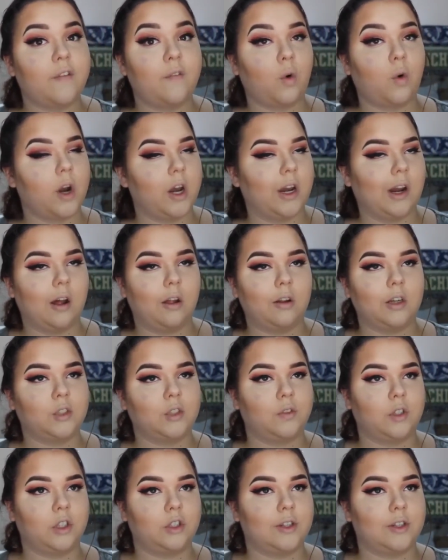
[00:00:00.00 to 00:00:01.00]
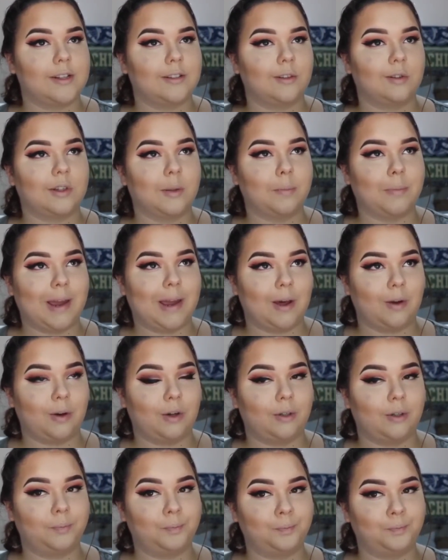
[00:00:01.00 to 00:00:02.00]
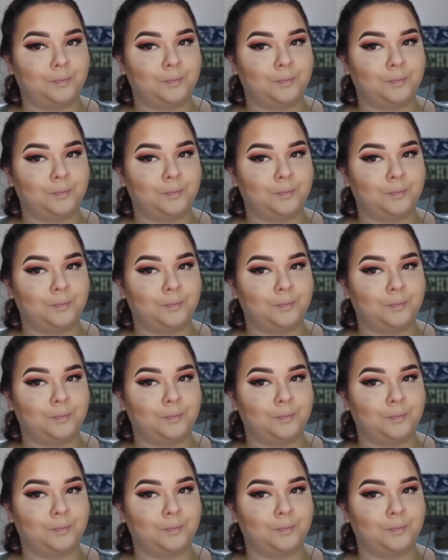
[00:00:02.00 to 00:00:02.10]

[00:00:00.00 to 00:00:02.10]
$40 for a translucent powder,